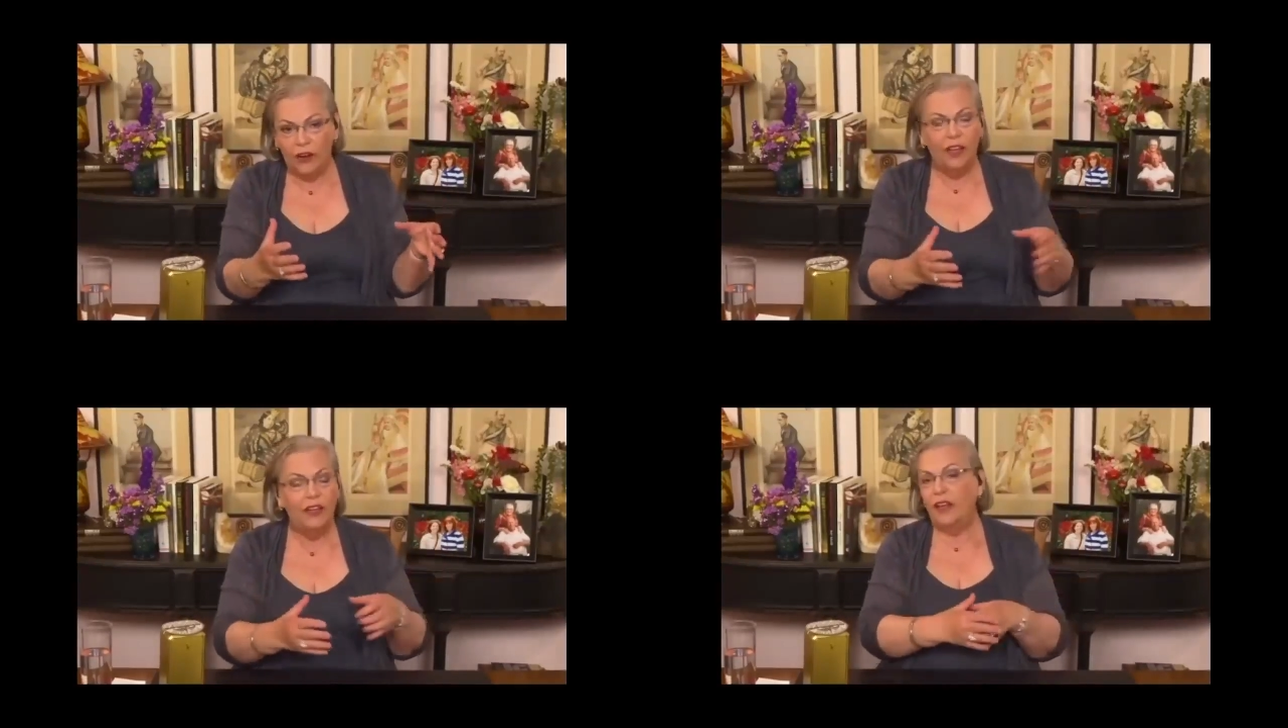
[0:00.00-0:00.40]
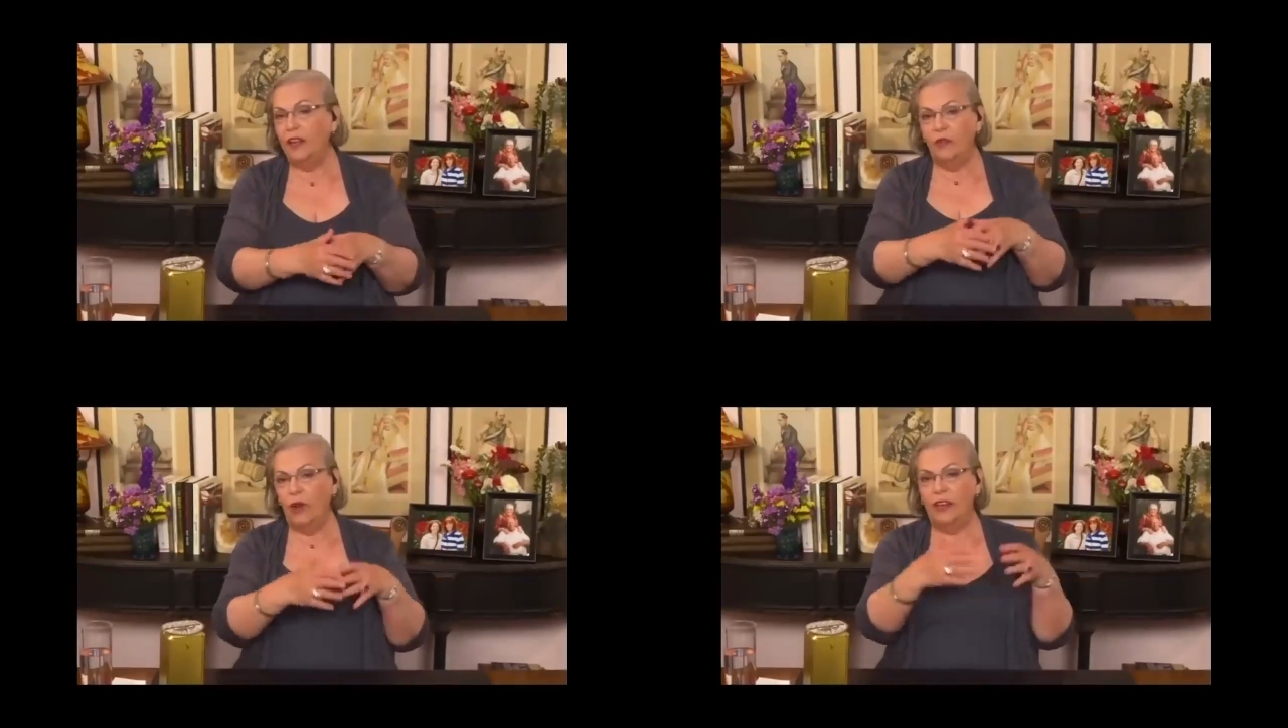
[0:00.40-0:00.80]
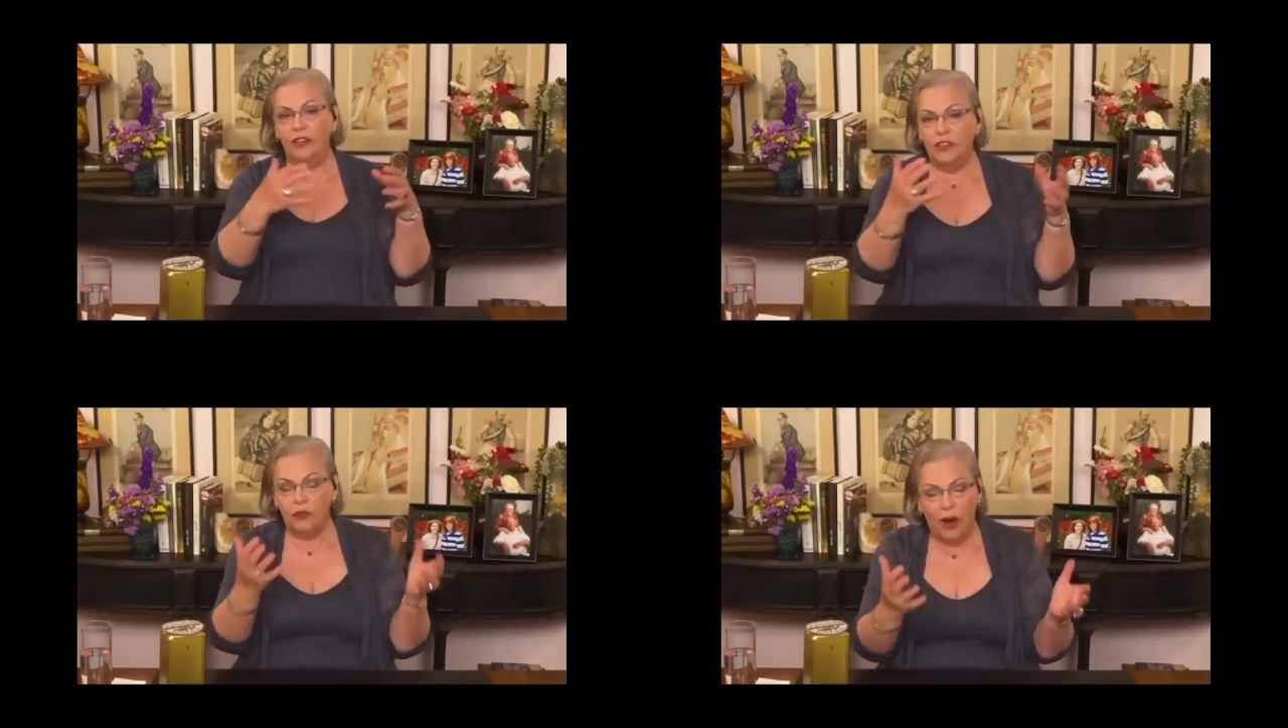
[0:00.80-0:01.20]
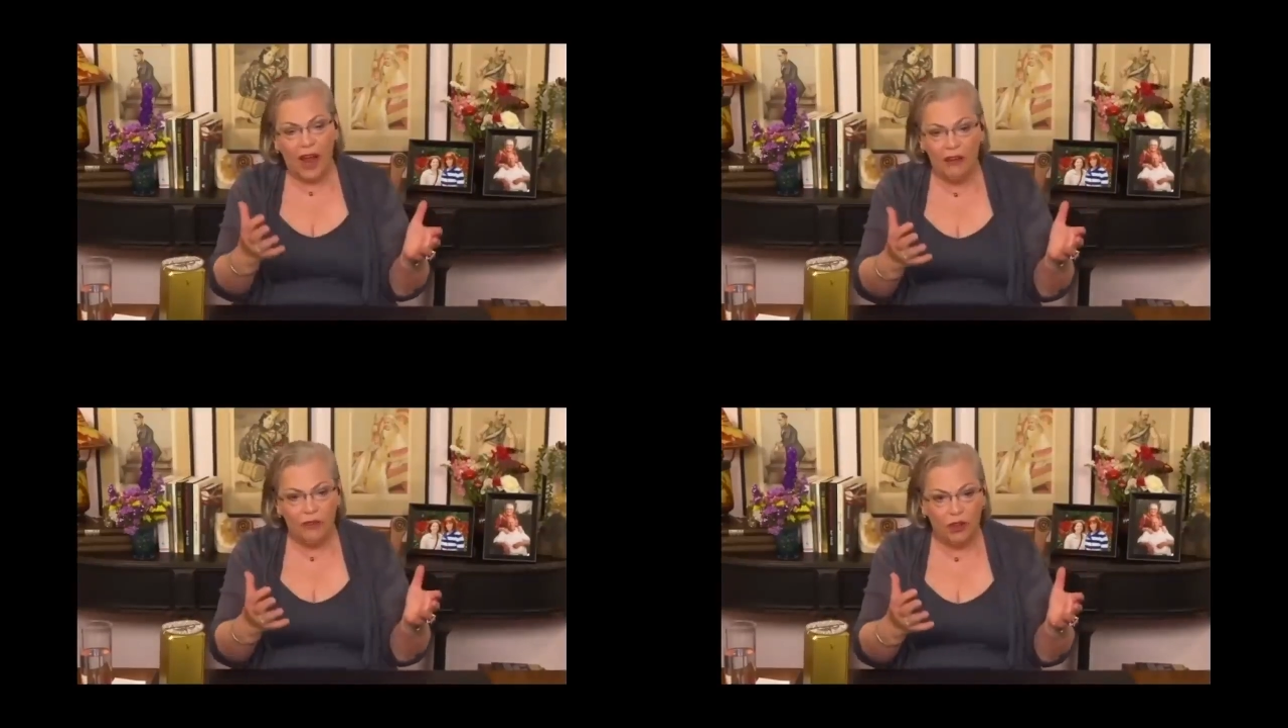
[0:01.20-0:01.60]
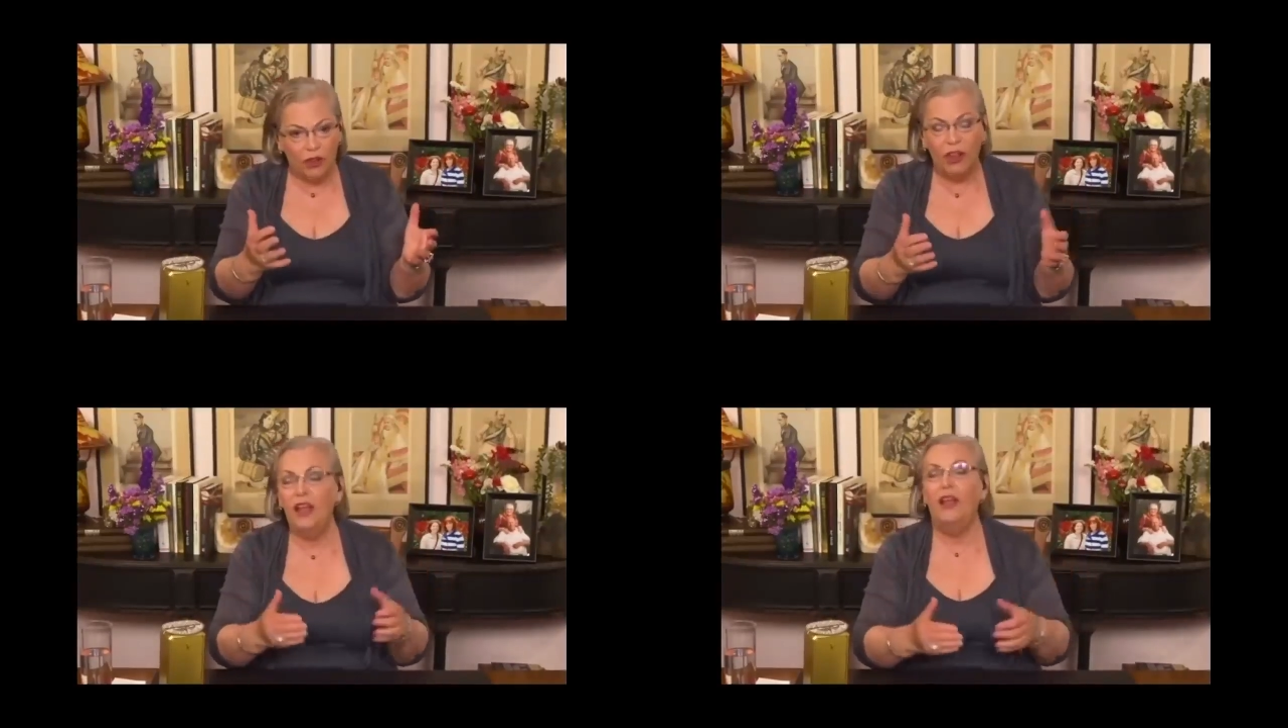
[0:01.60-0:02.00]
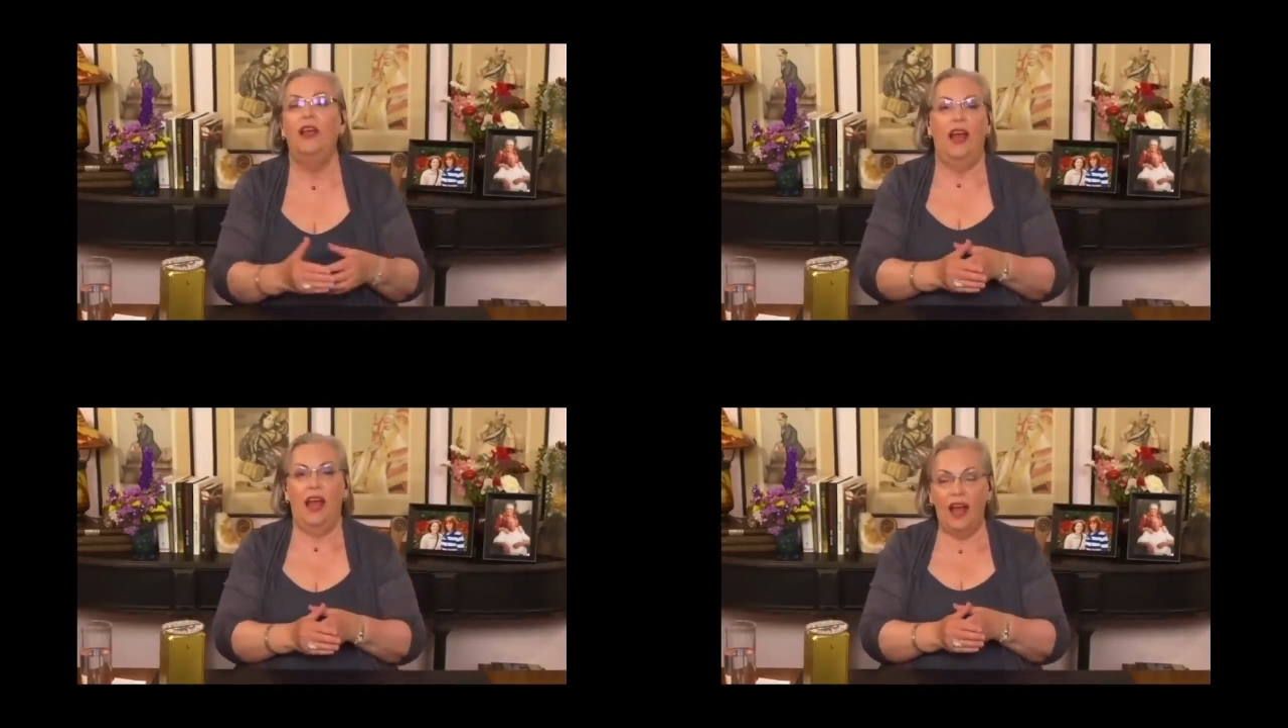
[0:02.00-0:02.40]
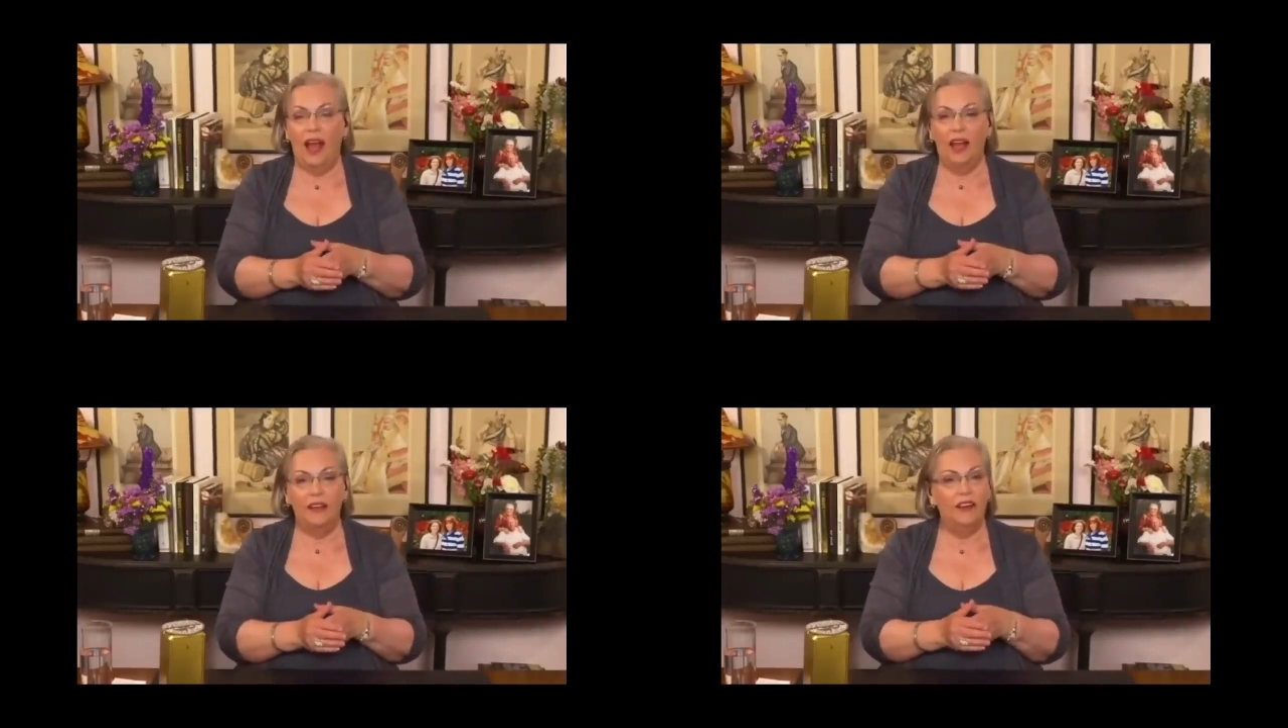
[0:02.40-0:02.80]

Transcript: getting ready to travel. And